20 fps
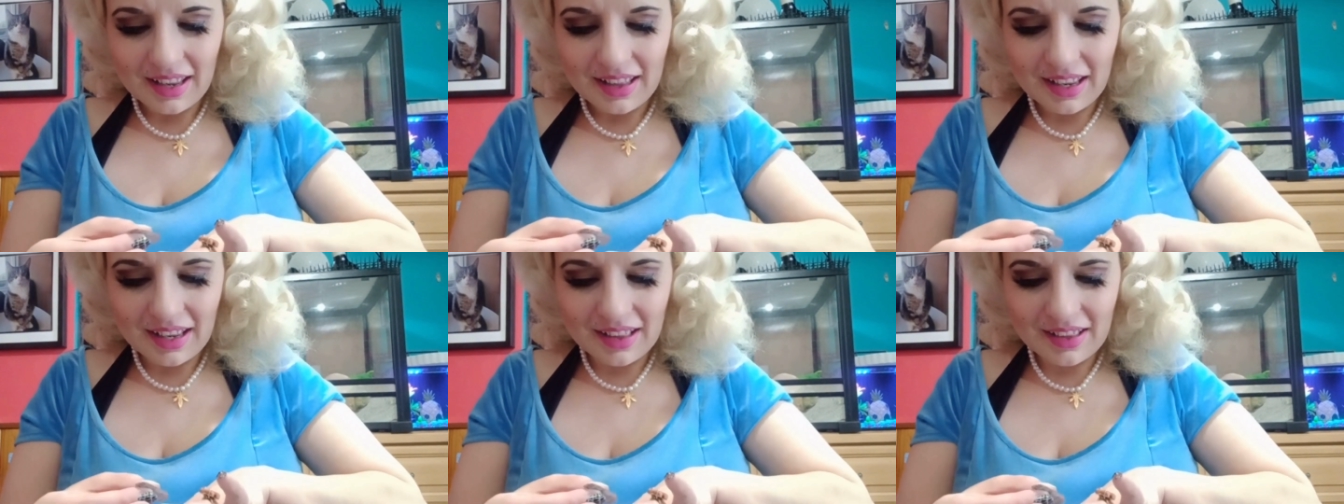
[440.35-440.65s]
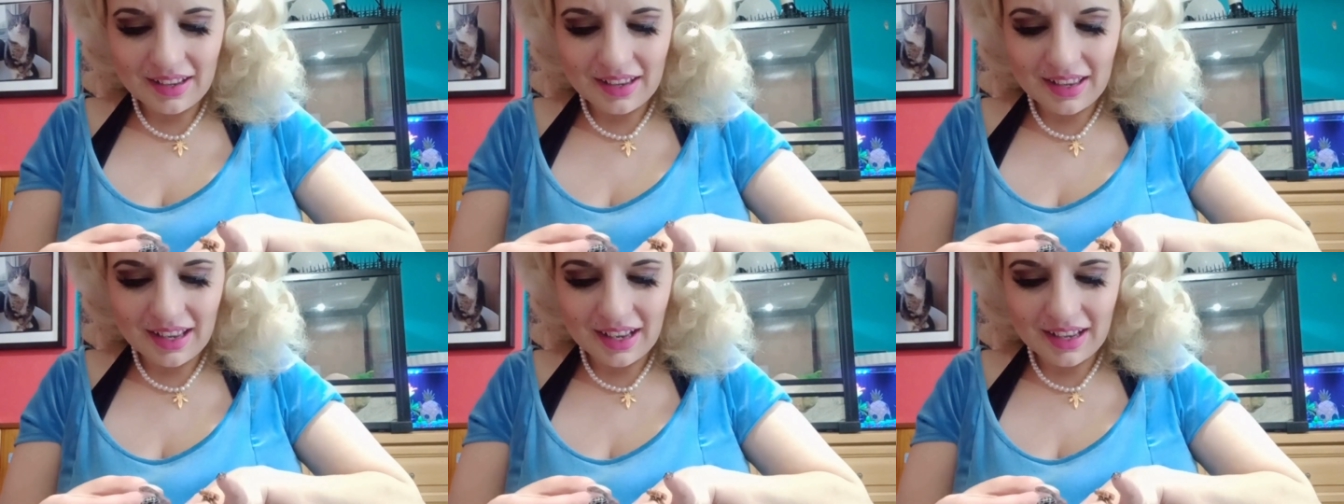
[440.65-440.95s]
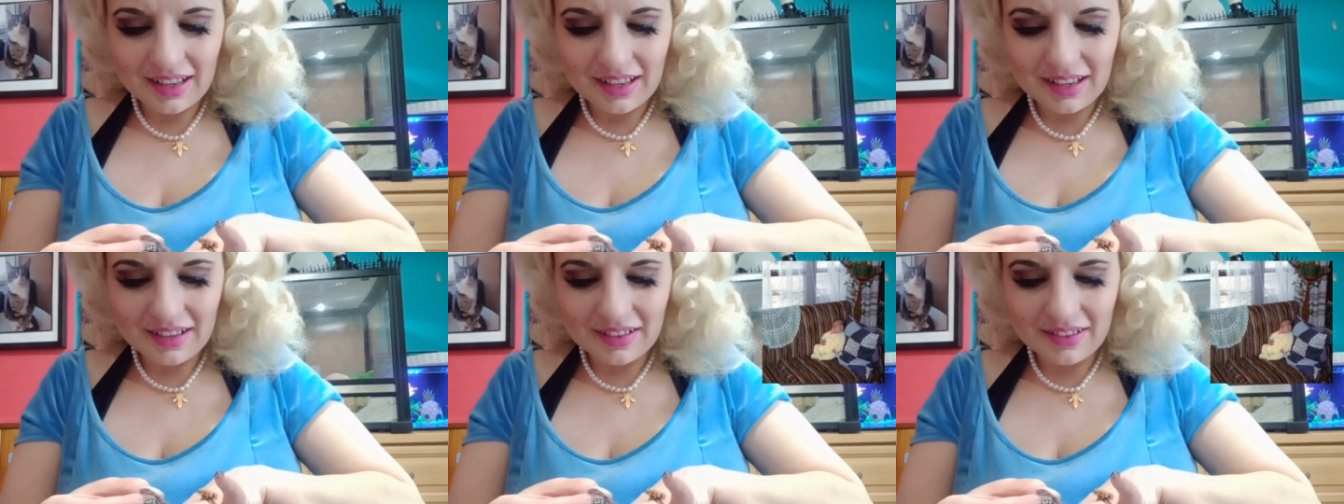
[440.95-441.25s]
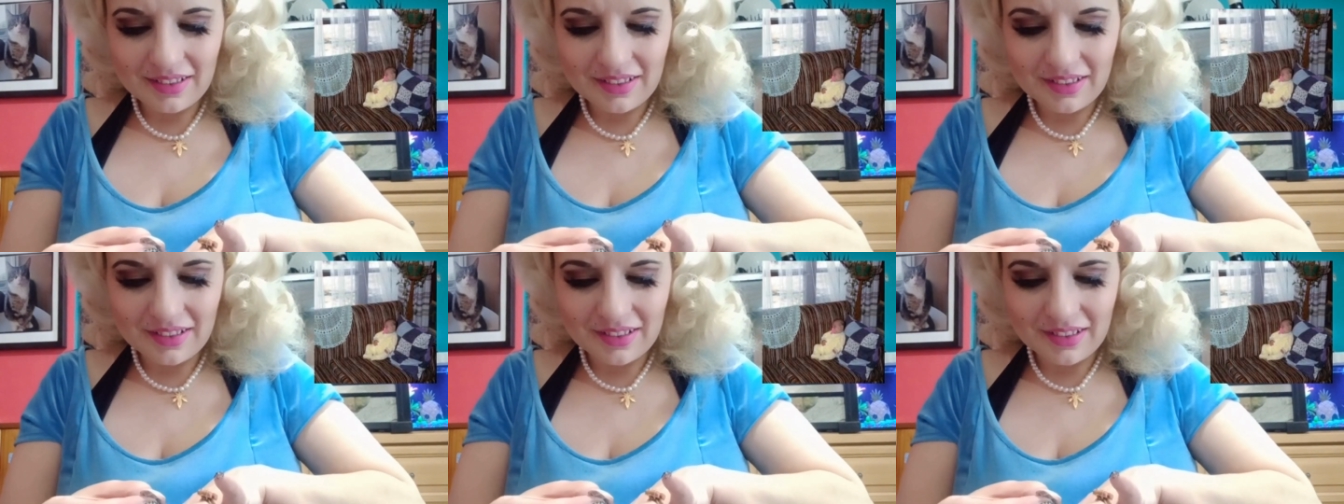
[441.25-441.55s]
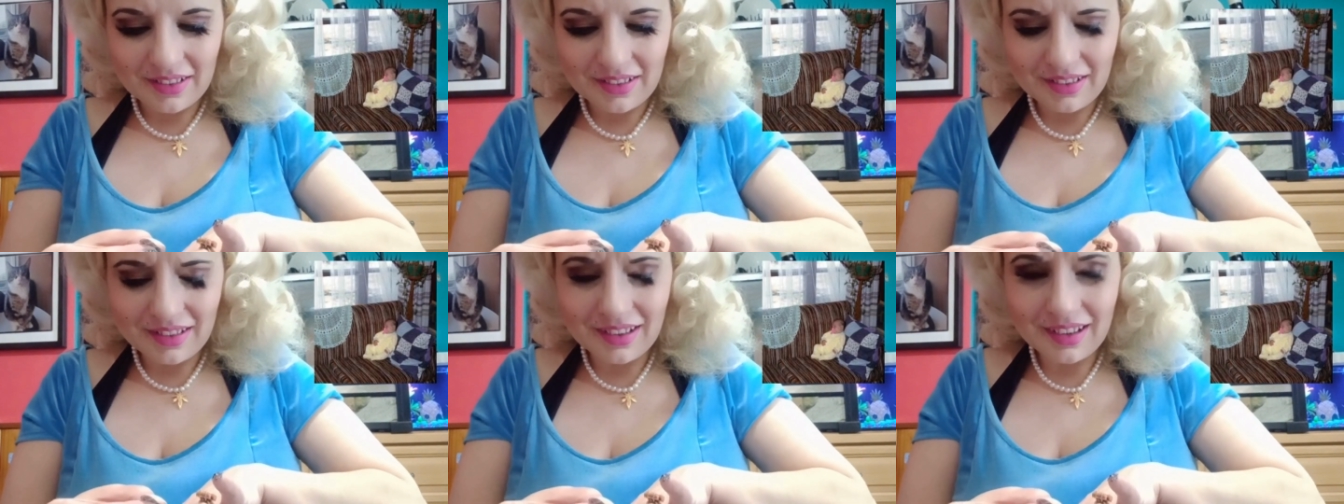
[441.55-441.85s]
Like, look at that little
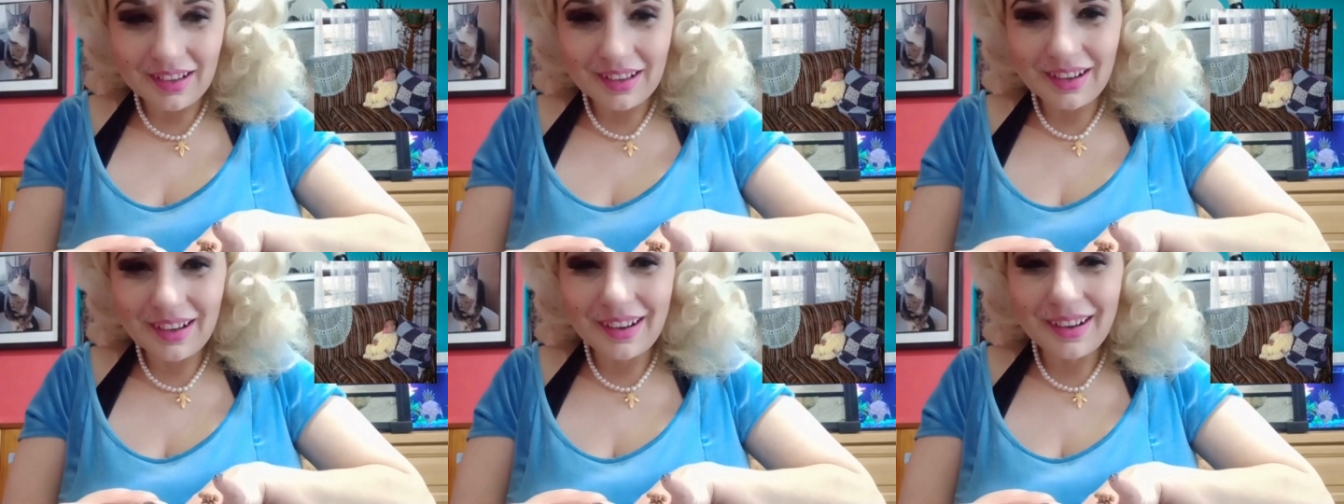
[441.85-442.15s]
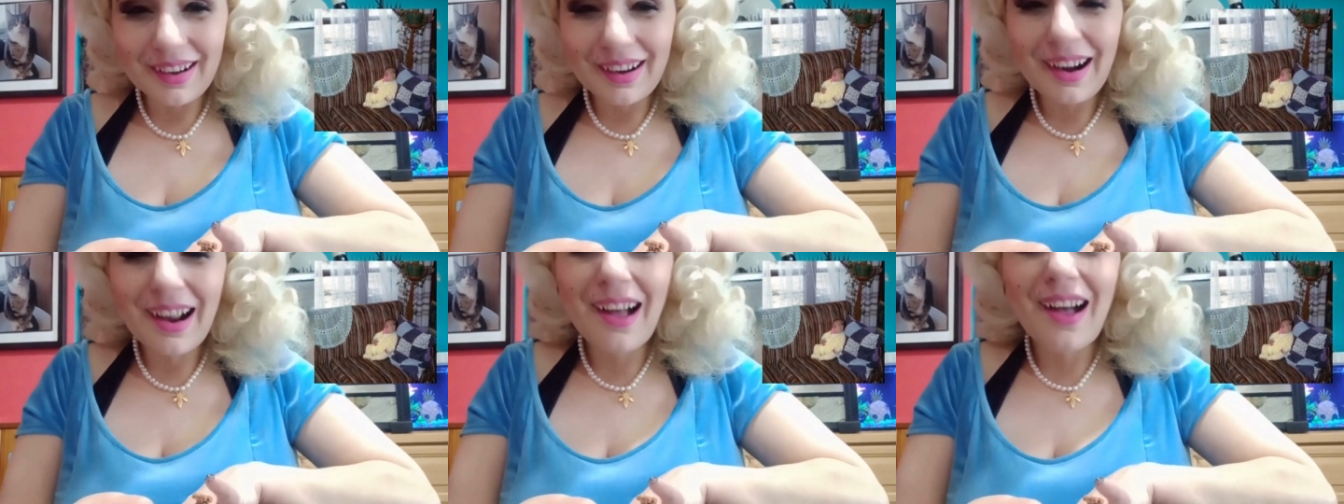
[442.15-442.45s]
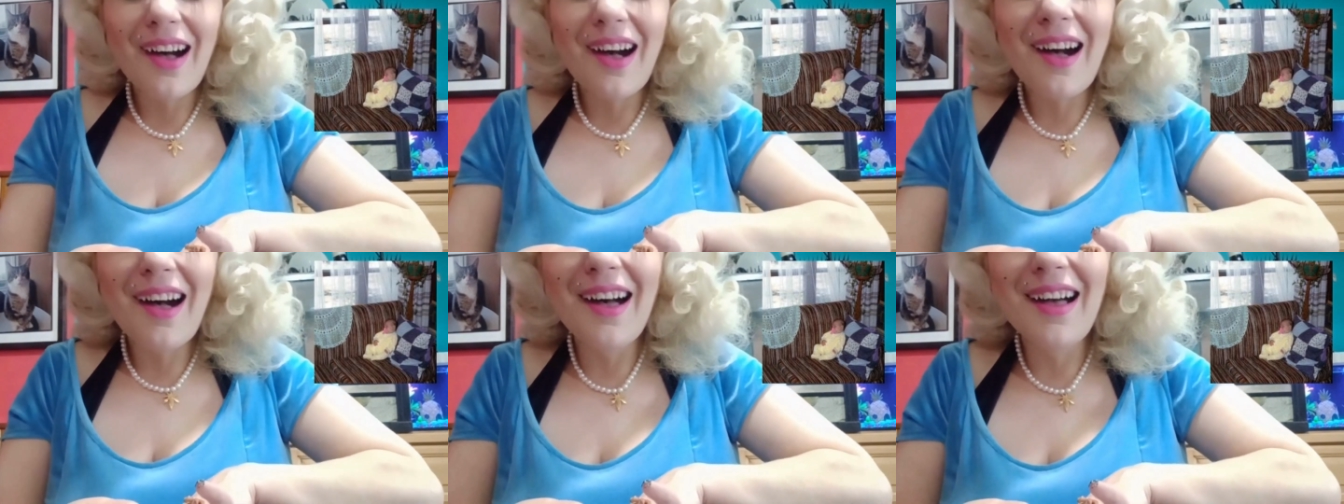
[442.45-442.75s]
girl. Look at her. Oh,